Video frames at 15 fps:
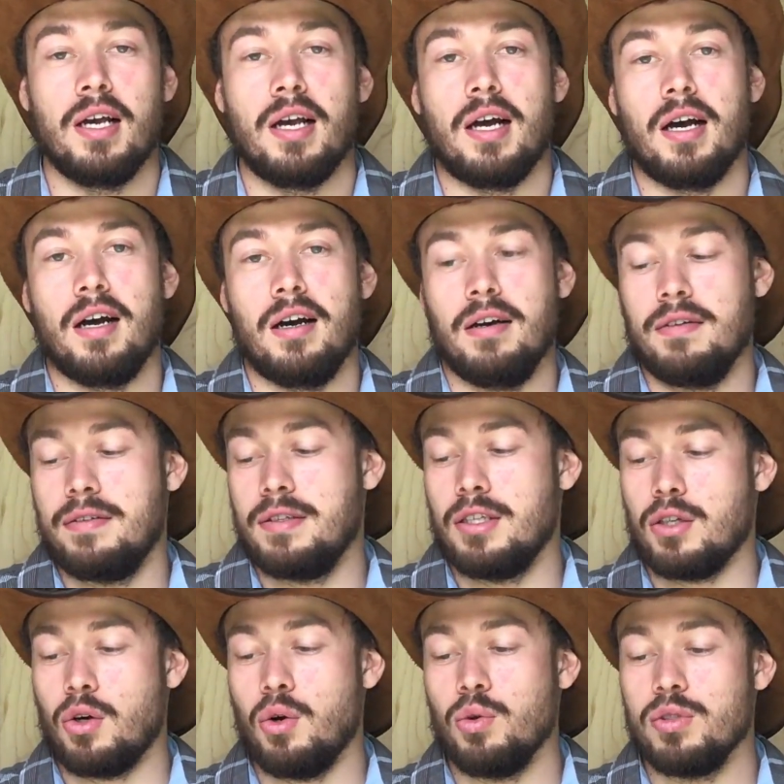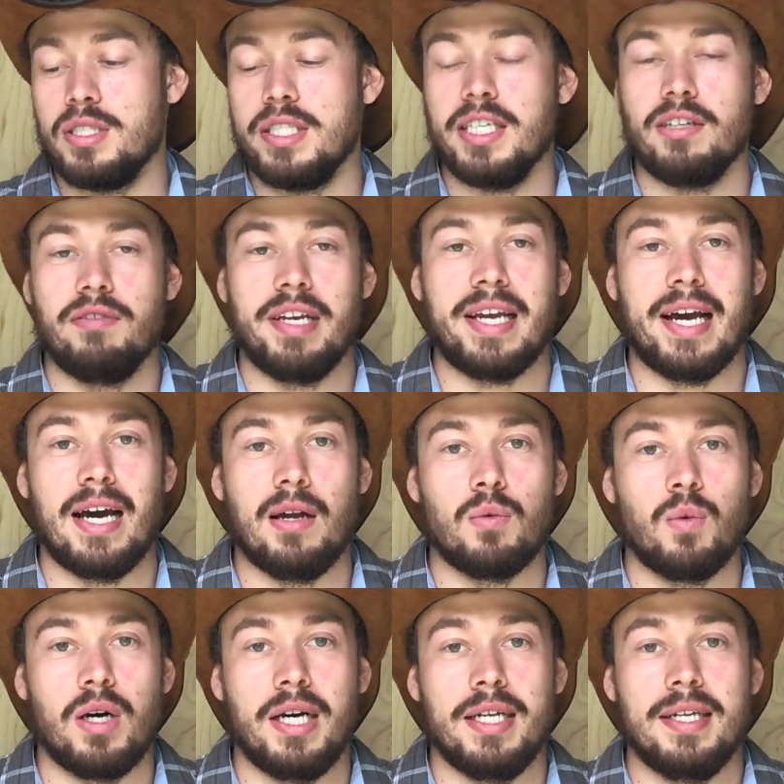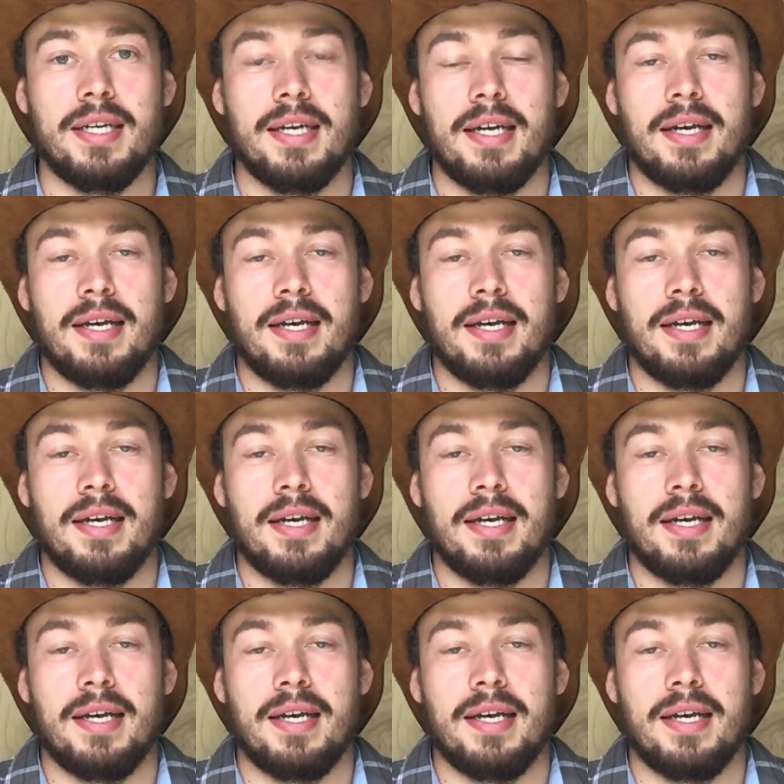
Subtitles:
of the Cold Steel Recon 1.